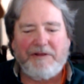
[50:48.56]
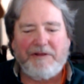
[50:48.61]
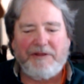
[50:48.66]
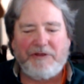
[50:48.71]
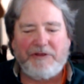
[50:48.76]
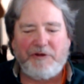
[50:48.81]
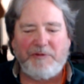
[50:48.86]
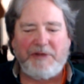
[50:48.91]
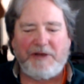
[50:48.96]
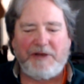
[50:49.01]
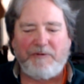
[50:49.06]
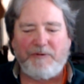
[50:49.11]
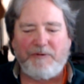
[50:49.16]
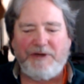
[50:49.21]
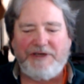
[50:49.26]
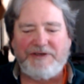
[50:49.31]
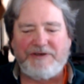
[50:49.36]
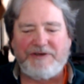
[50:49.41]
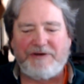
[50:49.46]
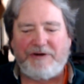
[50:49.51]
through my
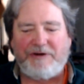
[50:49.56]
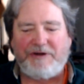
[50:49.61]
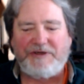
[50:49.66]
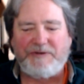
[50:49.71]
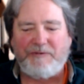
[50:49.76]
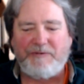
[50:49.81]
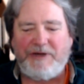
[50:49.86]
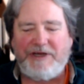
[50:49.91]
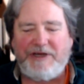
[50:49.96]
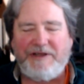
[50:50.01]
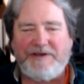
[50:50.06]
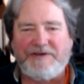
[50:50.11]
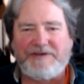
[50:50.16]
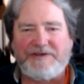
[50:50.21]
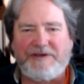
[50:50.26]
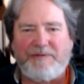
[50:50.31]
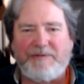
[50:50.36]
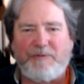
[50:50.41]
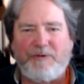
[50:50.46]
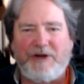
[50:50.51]
research, reading
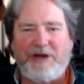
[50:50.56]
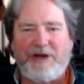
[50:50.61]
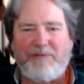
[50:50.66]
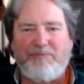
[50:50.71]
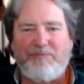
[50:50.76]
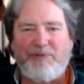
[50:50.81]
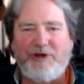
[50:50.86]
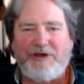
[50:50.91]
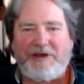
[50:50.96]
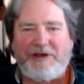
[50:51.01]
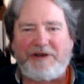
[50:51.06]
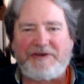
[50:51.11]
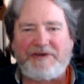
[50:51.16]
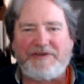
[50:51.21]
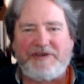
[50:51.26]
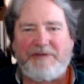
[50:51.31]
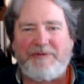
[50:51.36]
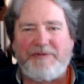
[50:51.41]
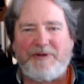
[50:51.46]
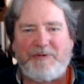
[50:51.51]
some rare books,
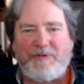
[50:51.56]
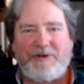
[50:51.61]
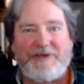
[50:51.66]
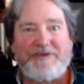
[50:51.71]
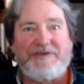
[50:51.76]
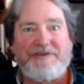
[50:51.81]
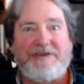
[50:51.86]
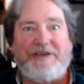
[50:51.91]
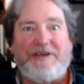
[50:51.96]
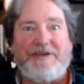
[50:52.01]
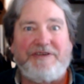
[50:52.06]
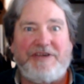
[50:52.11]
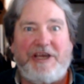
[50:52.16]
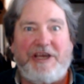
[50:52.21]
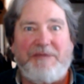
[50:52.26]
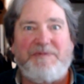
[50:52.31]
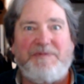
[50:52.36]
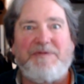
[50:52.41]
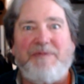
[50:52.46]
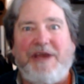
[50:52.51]
some that were just like
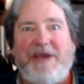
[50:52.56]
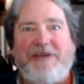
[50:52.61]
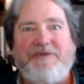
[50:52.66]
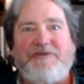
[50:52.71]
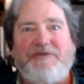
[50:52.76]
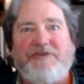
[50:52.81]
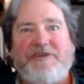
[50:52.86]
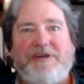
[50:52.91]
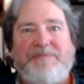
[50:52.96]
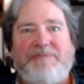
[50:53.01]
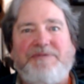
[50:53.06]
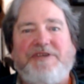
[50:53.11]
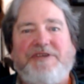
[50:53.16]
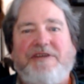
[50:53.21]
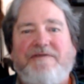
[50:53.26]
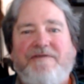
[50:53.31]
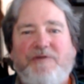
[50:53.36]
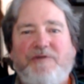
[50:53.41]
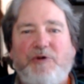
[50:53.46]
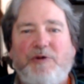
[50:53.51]
typed manuscripts
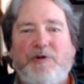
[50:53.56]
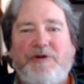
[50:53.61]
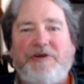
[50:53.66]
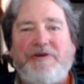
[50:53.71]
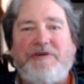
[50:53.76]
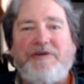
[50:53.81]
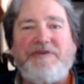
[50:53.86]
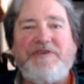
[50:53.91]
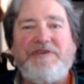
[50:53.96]
in folders,